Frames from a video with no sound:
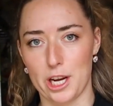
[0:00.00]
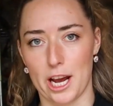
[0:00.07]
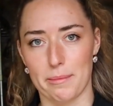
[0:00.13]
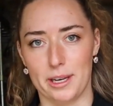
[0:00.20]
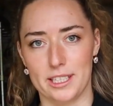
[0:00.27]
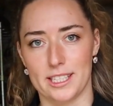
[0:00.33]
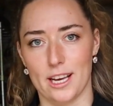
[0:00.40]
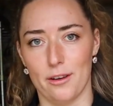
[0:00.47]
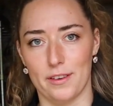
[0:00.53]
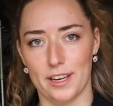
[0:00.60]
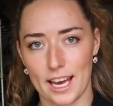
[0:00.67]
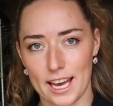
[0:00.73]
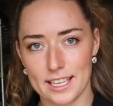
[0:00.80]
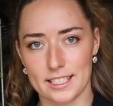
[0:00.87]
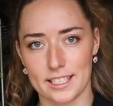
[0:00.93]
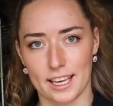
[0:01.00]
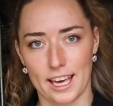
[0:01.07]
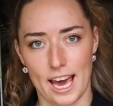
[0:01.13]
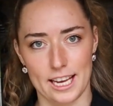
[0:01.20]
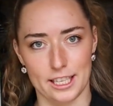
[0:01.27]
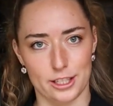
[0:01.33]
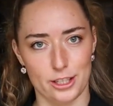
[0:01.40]
check myself, and it is the
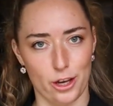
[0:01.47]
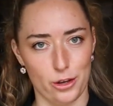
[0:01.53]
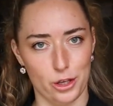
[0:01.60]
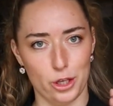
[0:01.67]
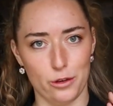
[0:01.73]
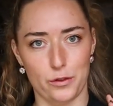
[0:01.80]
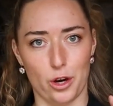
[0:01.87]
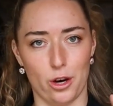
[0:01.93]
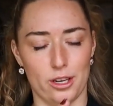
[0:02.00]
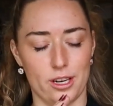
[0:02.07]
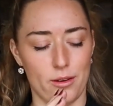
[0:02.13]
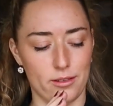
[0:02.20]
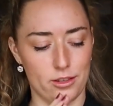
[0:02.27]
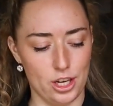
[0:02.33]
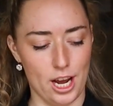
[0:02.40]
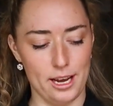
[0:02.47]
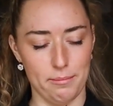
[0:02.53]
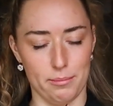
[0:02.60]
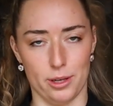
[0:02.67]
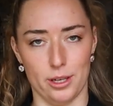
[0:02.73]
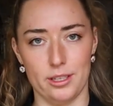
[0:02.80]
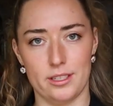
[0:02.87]
case. So you've got
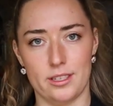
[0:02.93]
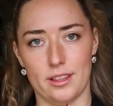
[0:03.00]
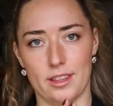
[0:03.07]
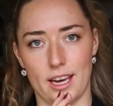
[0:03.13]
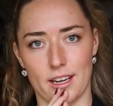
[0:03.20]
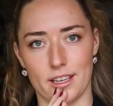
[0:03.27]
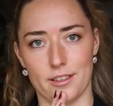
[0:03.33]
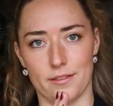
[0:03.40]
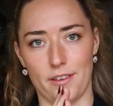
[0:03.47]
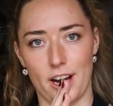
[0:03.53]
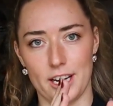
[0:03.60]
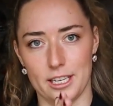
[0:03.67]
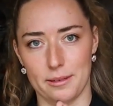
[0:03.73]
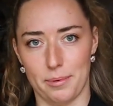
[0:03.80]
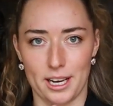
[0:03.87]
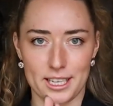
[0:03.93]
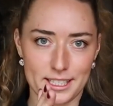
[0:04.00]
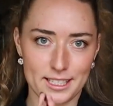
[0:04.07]
chambers that are divided by